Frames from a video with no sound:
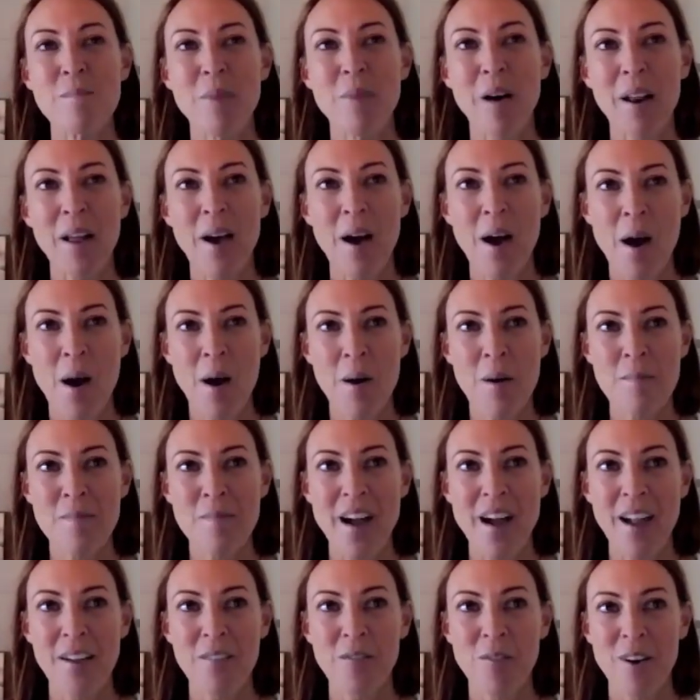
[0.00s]
But
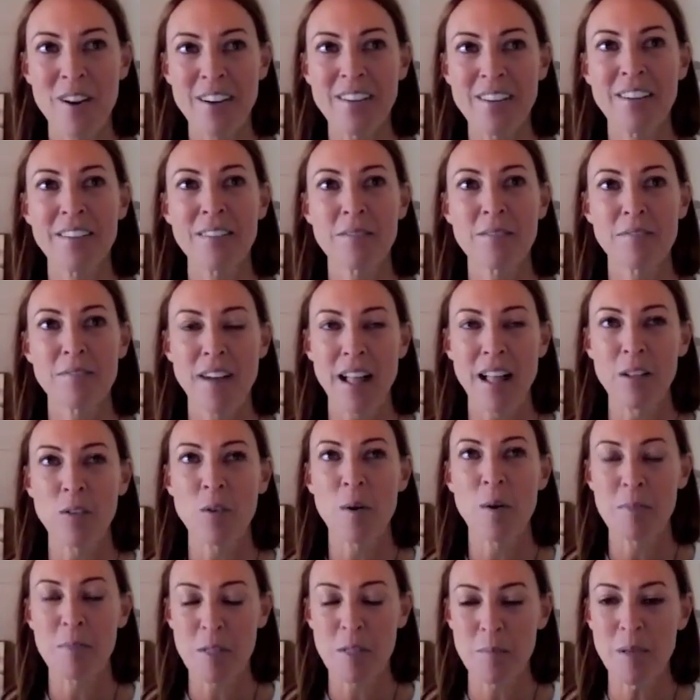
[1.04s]
I want to
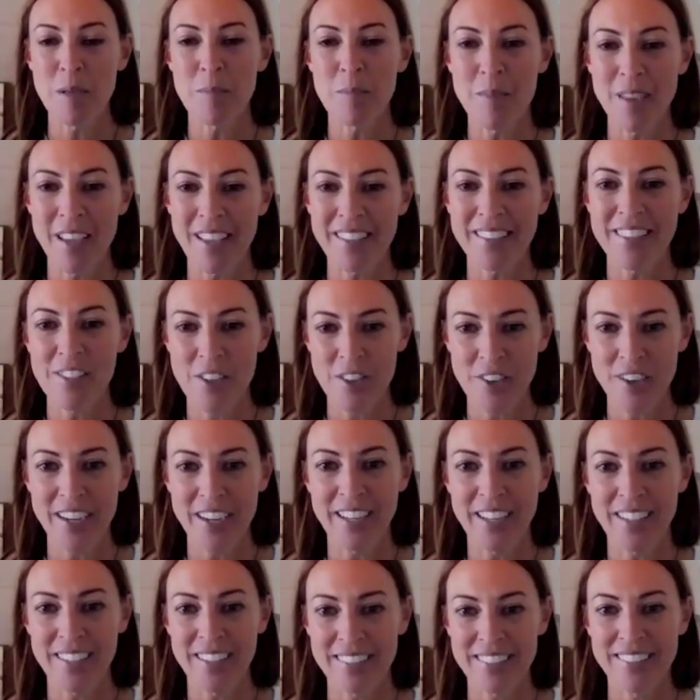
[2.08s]
follow up to Meet Me at the
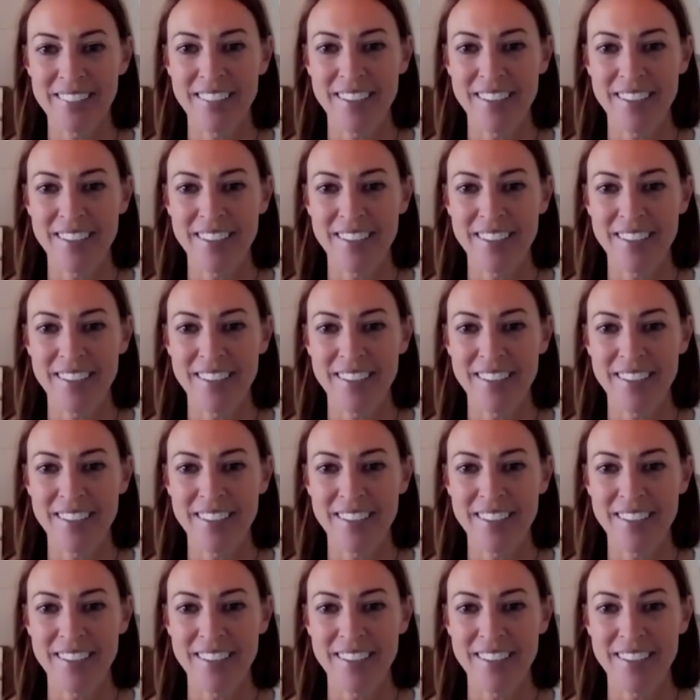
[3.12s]
Tree.